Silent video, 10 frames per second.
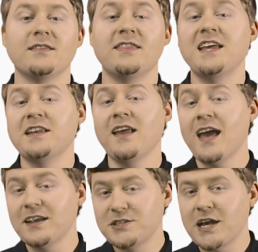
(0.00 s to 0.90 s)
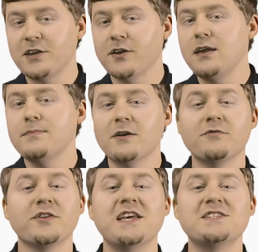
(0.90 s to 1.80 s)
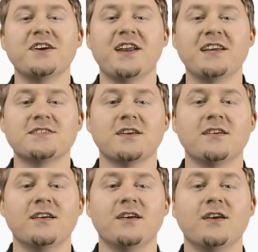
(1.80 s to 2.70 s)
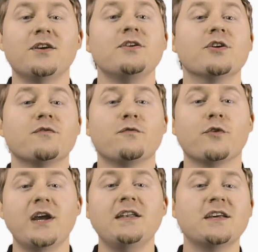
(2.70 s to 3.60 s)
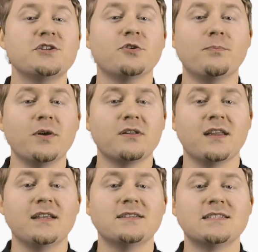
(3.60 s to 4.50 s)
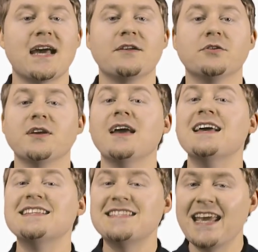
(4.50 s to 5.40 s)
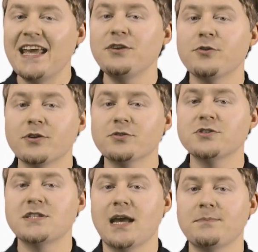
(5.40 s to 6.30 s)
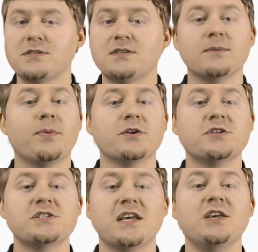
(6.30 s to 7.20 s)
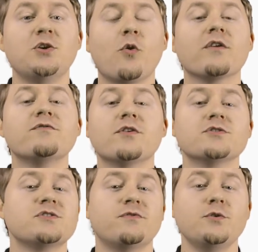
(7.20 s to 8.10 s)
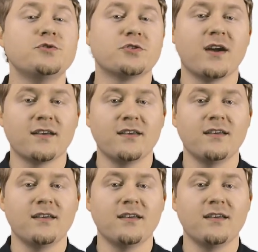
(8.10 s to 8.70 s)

Then check your email for these goodies. Your free digital booklet titled 10 Critical Steps to Purchasing Your First Food Truck